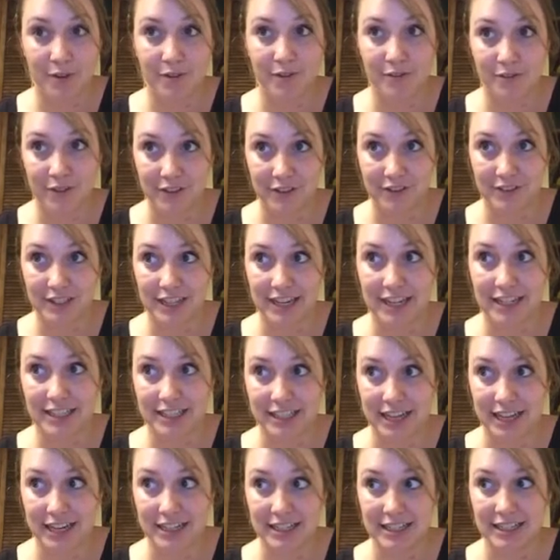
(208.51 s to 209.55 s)
50
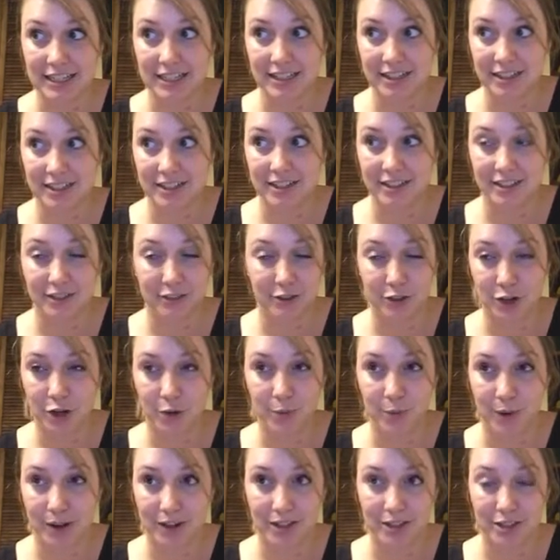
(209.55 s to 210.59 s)
cents, no
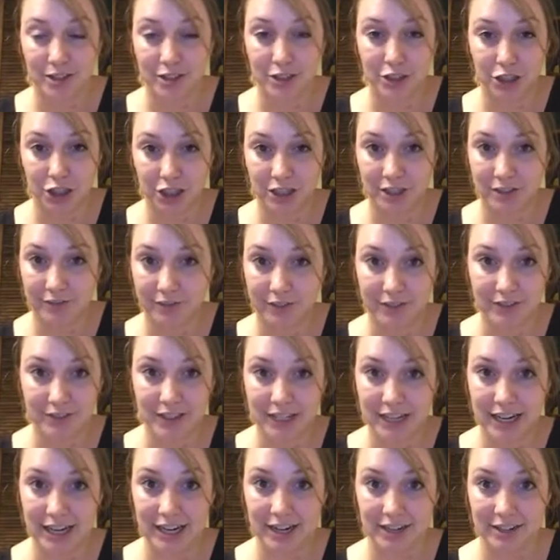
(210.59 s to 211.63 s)
ones, just
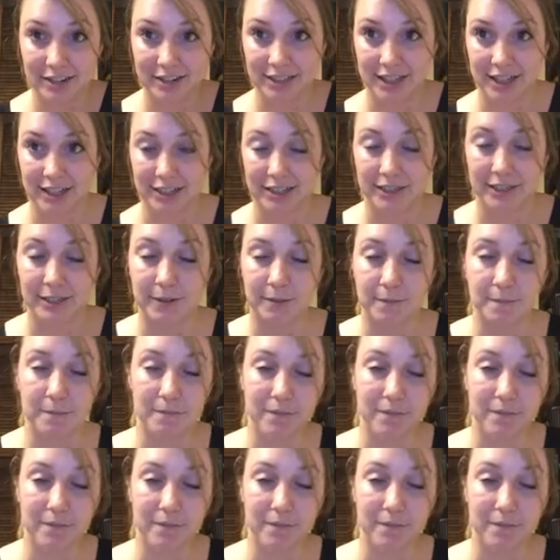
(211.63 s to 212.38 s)
50 cents.